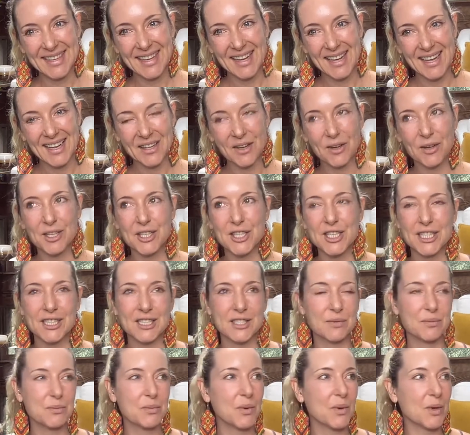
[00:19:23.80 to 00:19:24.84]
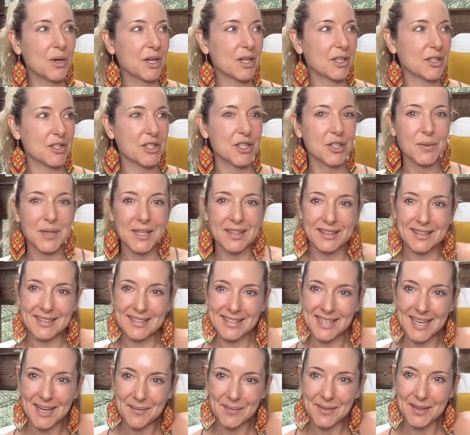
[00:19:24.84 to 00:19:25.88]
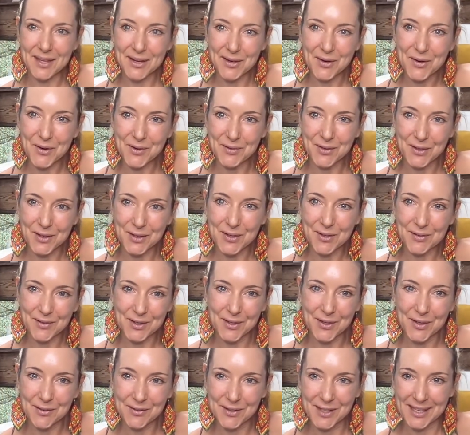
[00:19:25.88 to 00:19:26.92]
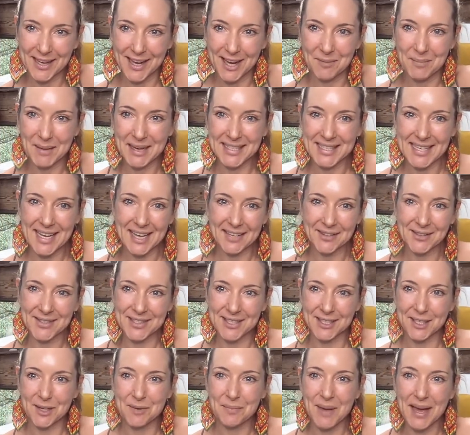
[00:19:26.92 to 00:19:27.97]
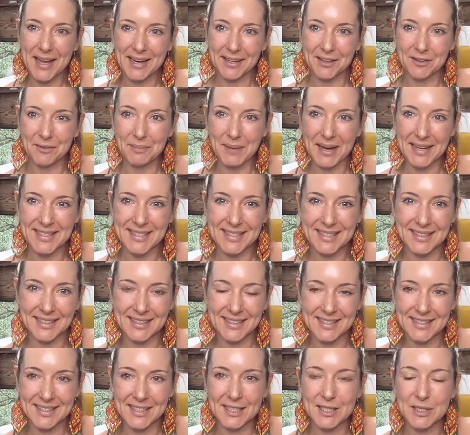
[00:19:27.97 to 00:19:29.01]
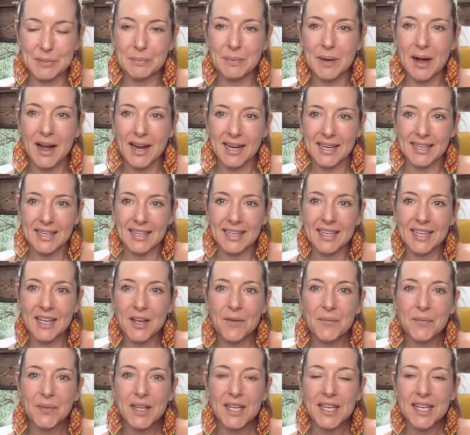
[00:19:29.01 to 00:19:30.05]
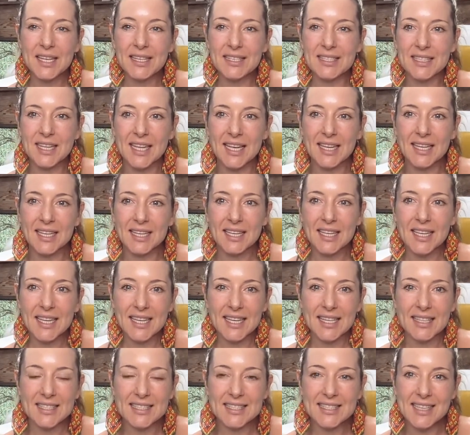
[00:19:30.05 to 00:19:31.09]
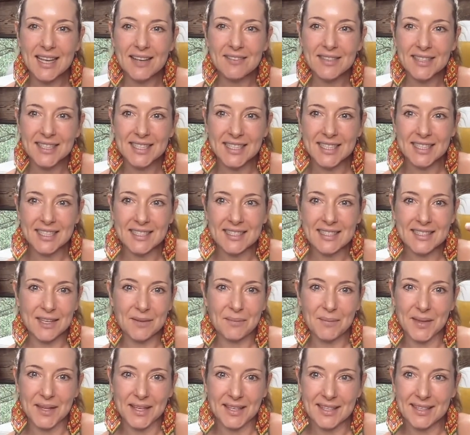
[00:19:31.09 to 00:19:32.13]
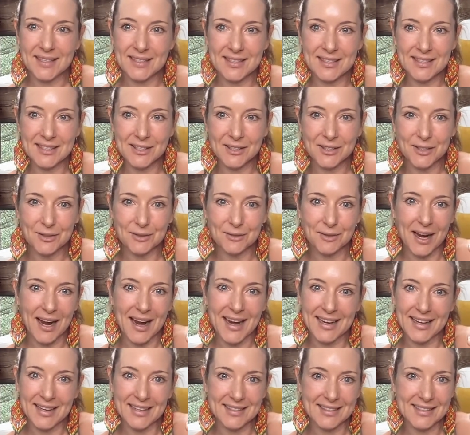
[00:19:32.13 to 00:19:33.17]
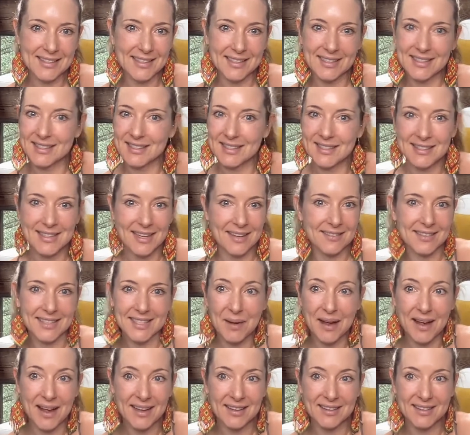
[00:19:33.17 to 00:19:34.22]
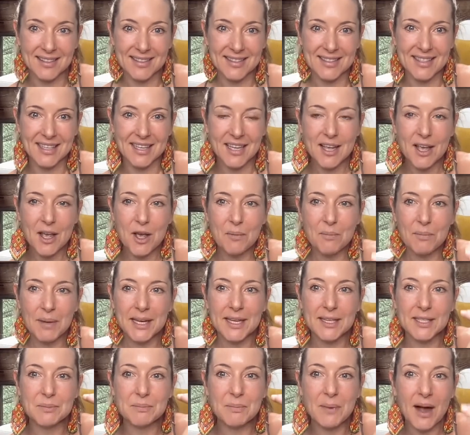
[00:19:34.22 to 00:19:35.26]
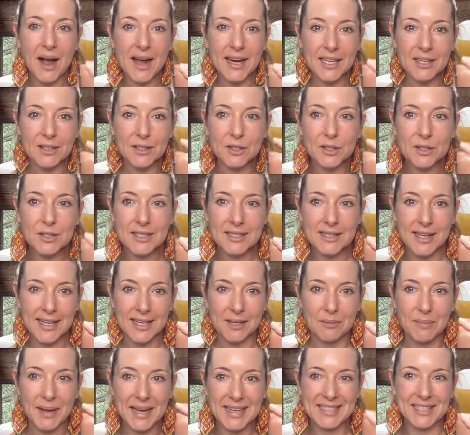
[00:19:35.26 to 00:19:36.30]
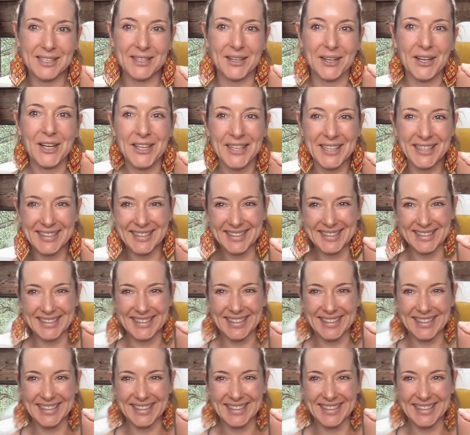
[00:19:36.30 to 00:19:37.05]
Yeah, or just more doing the same thing over and over and over again. My dad, who's a competitive bicyclist, his right. body is like in 70 something he's still riding 67 miles but his body looks like a bicycle sure